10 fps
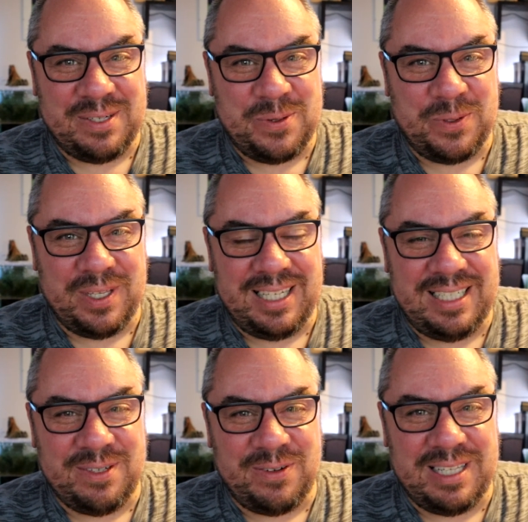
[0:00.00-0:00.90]
I know that
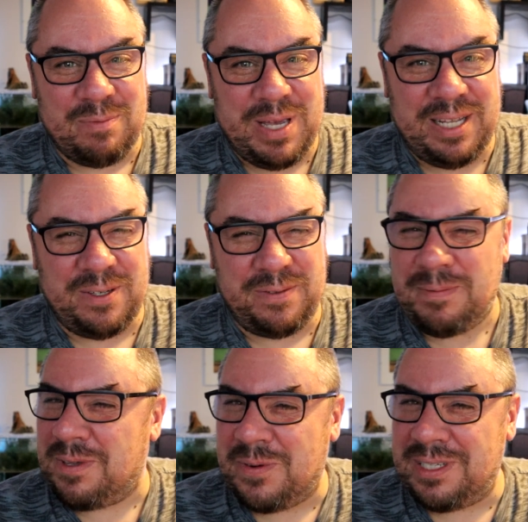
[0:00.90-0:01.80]
he's already picked off
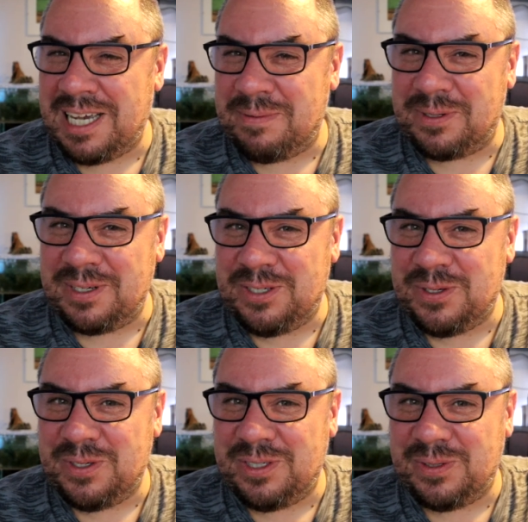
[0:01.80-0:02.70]
some of the ones I was going to
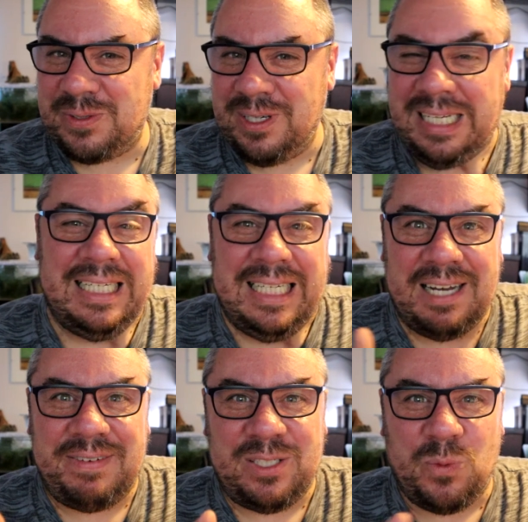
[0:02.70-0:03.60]
choose, so
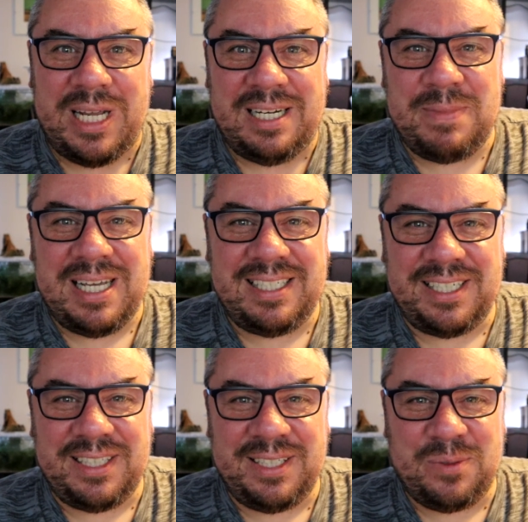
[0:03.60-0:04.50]
I've had to widen my
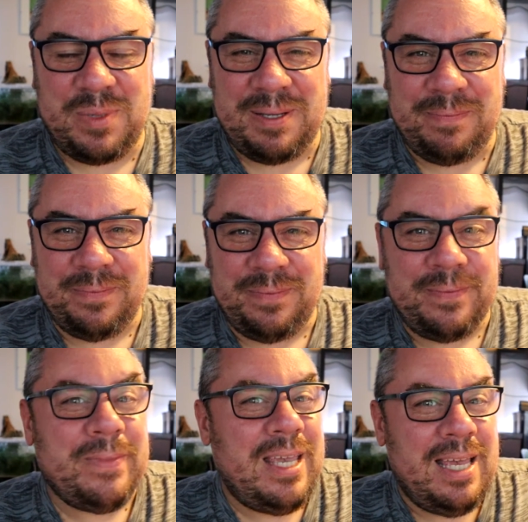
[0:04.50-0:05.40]
search a little bit.
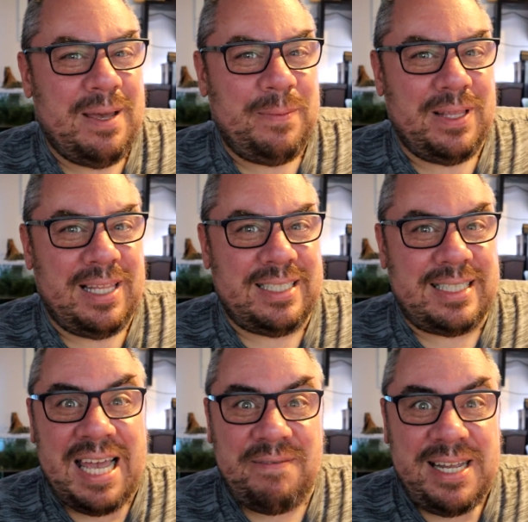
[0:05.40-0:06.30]
But let's
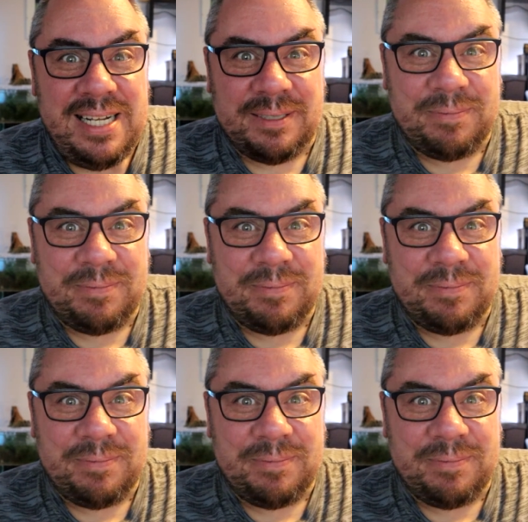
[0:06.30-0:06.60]
dive in.